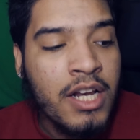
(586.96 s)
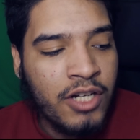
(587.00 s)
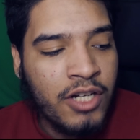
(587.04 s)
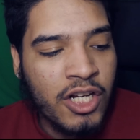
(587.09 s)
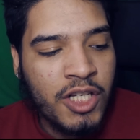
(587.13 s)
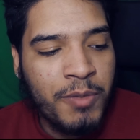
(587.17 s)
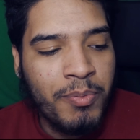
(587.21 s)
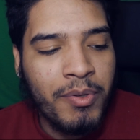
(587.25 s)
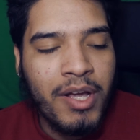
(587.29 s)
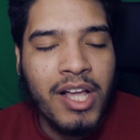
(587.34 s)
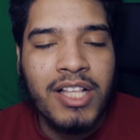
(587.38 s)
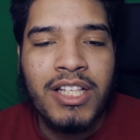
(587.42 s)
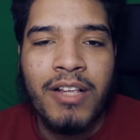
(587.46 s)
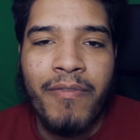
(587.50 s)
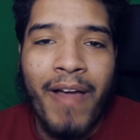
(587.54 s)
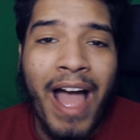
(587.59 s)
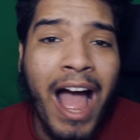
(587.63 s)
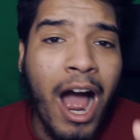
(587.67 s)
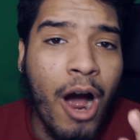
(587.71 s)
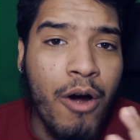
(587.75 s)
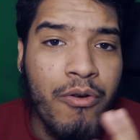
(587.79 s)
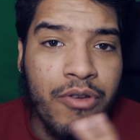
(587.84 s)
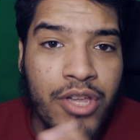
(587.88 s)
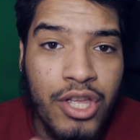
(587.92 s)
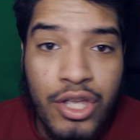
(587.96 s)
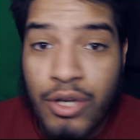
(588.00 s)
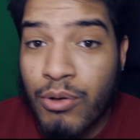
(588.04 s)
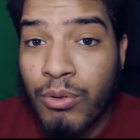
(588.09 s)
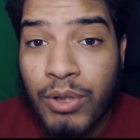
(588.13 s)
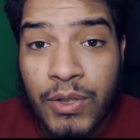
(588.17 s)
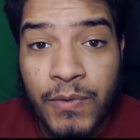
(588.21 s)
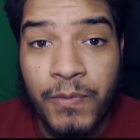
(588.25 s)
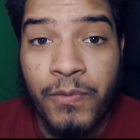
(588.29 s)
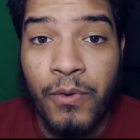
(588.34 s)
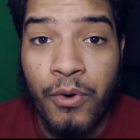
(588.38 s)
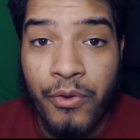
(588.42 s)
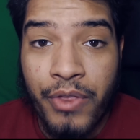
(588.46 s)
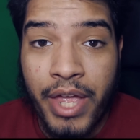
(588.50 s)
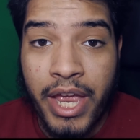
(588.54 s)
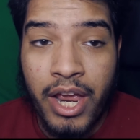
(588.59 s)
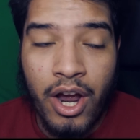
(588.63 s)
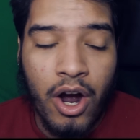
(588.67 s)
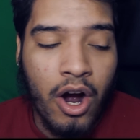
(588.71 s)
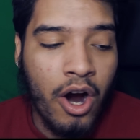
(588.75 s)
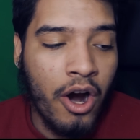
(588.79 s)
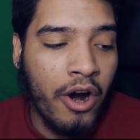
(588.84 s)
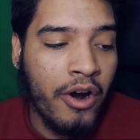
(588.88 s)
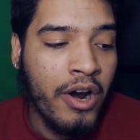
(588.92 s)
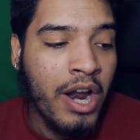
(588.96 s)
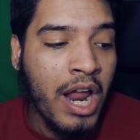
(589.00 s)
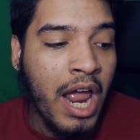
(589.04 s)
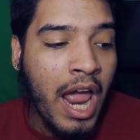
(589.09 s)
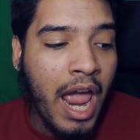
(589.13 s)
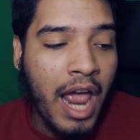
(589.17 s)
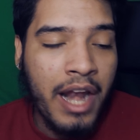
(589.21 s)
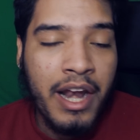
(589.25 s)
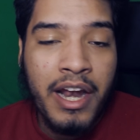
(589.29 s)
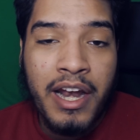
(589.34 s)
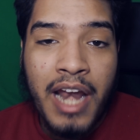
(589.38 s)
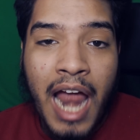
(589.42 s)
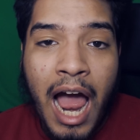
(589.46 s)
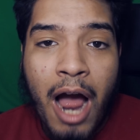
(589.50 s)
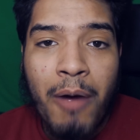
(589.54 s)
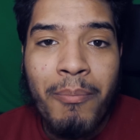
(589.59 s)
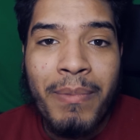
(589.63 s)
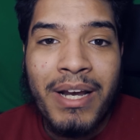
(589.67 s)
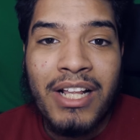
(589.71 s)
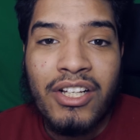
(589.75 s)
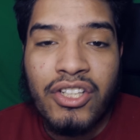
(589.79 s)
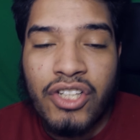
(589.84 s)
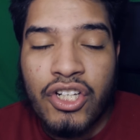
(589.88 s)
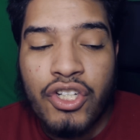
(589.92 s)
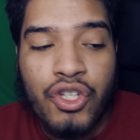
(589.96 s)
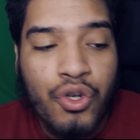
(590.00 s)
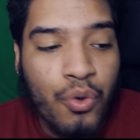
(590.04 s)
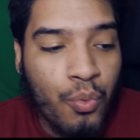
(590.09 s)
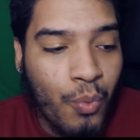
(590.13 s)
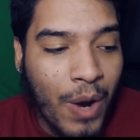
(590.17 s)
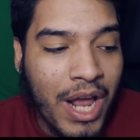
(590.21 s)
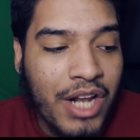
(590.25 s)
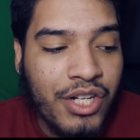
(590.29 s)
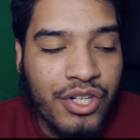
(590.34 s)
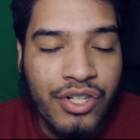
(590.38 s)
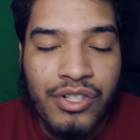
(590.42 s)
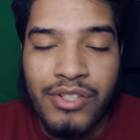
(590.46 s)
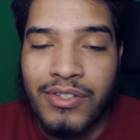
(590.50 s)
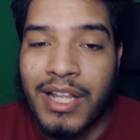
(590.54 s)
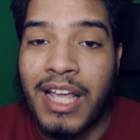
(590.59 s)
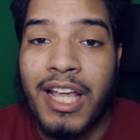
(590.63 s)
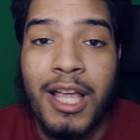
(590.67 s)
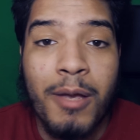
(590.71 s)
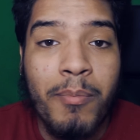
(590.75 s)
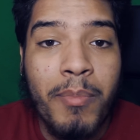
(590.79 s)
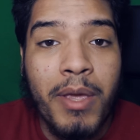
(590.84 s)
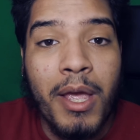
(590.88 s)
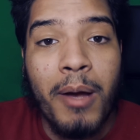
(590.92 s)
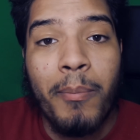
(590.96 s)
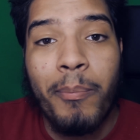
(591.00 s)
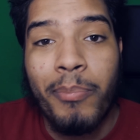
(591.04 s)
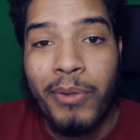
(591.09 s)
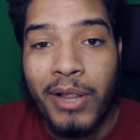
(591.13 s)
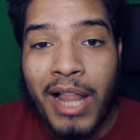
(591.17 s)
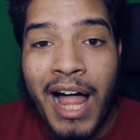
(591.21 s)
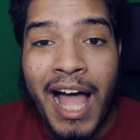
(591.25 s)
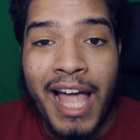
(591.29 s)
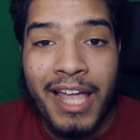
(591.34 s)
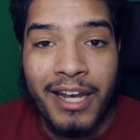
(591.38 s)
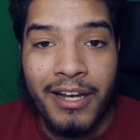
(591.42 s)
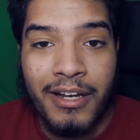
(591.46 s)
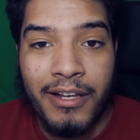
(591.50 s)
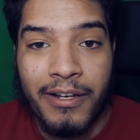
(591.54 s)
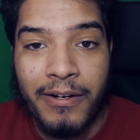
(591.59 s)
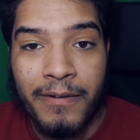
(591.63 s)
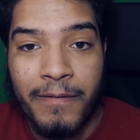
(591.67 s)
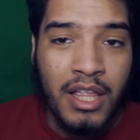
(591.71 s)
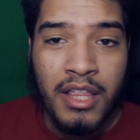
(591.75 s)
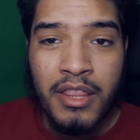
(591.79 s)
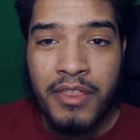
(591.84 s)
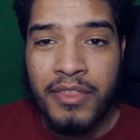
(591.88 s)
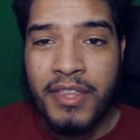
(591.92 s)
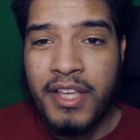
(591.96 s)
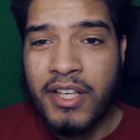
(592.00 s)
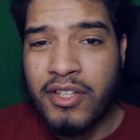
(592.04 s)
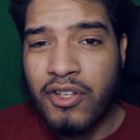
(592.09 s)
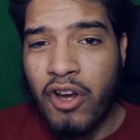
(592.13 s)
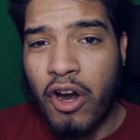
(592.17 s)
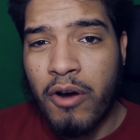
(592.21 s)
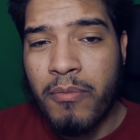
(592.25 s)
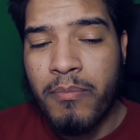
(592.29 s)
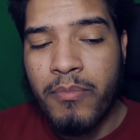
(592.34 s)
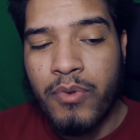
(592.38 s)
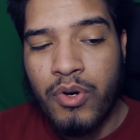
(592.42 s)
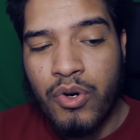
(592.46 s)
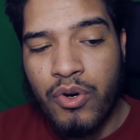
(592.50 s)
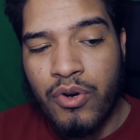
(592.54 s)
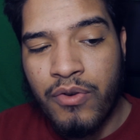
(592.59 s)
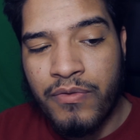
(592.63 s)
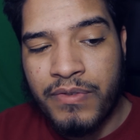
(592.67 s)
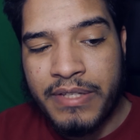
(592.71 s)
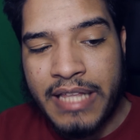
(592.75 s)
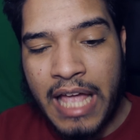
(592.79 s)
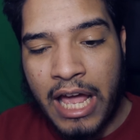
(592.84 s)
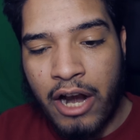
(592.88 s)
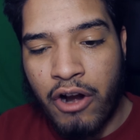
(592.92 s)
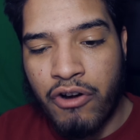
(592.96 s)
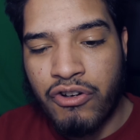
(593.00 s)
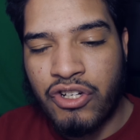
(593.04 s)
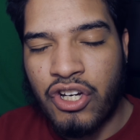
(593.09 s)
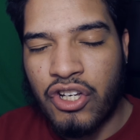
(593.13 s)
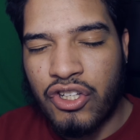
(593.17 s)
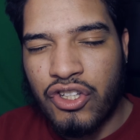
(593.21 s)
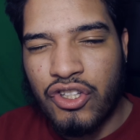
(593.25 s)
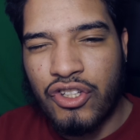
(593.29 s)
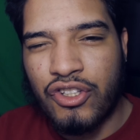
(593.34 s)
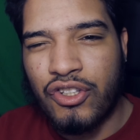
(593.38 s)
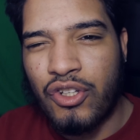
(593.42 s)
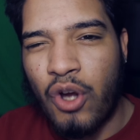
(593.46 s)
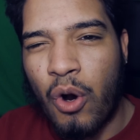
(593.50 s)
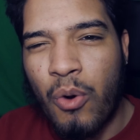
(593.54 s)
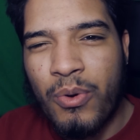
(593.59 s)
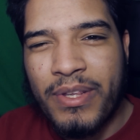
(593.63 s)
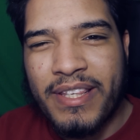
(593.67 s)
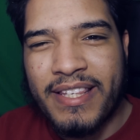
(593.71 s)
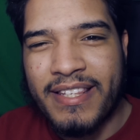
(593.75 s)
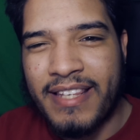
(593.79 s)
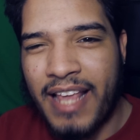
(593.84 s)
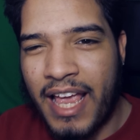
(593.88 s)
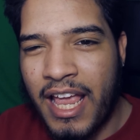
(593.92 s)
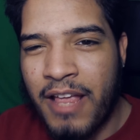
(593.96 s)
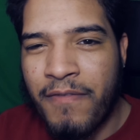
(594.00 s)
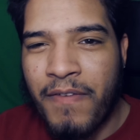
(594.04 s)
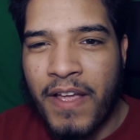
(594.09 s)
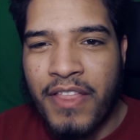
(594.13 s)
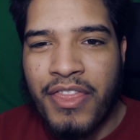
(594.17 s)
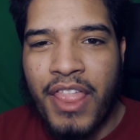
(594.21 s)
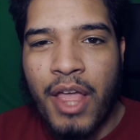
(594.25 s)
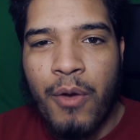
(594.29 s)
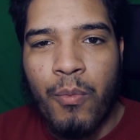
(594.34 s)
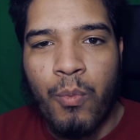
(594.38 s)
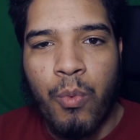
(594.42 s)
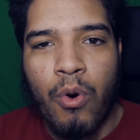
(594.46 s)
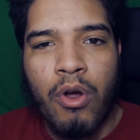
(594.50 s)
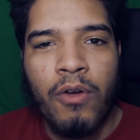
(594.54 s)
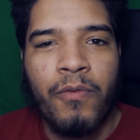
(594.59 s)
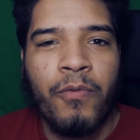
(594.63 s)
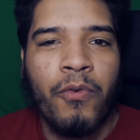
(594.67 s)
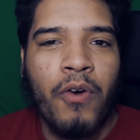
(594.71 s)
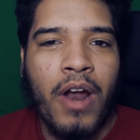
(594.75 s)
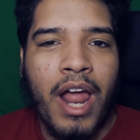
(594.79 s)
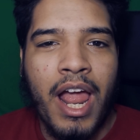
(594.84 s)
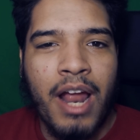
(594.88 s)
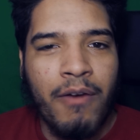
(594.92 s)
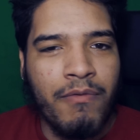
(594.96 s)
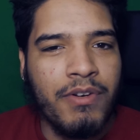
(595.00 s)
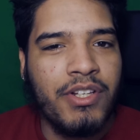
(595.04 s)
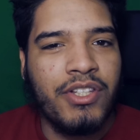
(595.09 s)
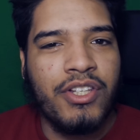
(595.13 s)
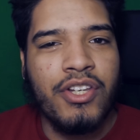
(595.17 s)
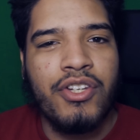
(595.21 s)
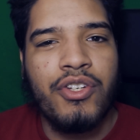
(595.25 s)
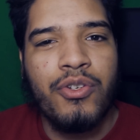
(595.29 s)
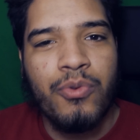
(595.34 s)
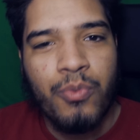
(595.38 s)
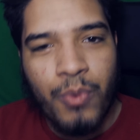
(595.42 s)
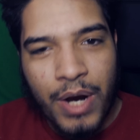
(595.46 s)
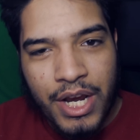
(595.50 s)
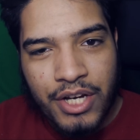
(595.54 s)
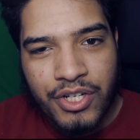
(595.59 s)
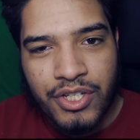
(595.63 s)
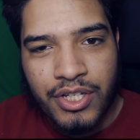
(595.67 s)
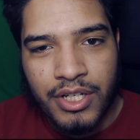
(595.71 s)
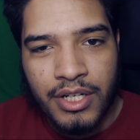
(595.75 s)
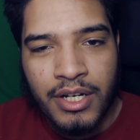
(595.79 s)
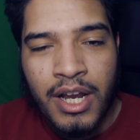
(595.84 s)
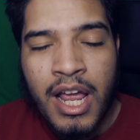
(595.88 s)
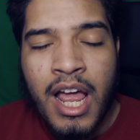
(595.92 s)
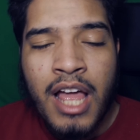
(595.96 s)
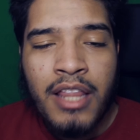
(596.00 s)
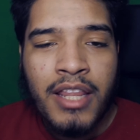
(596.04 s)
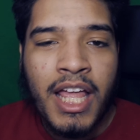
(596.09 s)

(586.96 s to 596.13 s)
just because of how useful they are and in how many situations they can be applied in. These are moves that are just so safe and they work for every situation.